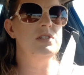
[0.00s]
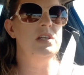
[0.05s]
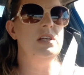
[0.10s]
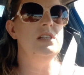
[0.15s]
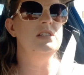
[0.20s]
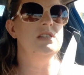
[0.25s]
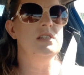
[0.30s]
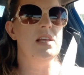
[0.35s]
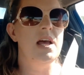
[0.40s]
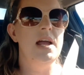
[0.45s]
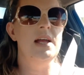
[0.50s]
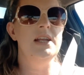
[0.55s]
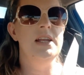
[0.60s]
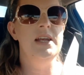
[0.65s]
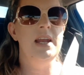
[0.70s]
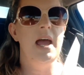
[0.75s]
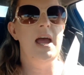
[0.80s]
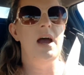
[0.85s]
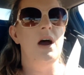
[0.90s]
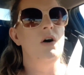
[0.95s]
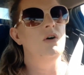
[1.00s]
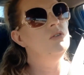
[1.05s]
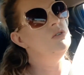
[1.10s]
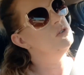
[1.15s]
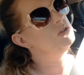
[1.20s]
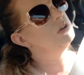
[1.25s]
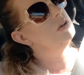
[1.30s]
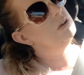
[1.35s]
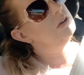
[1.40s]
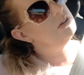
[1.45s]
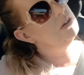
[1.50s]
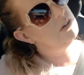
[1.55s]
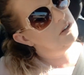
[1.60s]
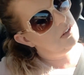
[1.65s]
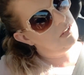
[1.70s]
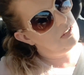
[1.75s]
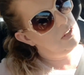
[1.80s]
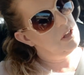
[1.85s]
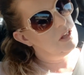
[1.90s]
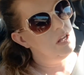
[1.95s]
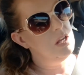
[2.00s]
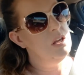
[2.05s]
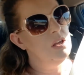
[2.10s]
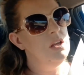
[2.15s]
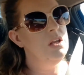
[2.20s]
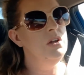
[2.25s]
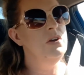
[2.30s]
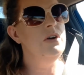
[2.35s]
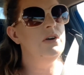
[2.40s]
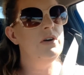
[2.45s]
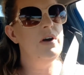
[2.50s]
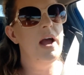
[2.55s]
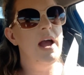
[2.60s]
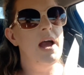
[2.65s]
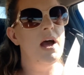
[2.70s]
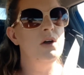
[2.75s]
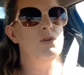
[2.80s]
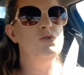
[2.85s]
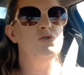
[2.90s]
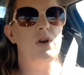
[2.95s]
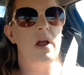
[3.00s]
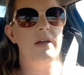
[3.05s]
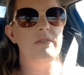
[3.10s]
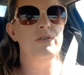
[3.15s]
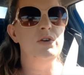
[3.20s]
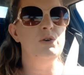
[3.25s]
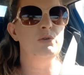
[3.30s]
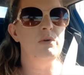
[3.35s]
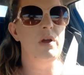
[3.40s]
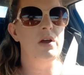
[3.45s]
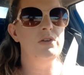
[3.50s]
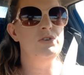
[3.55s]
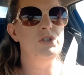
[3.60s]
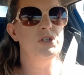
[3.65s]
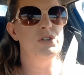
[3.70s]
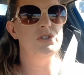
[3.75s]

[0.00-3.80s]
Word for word: inside and out. You know how driving around your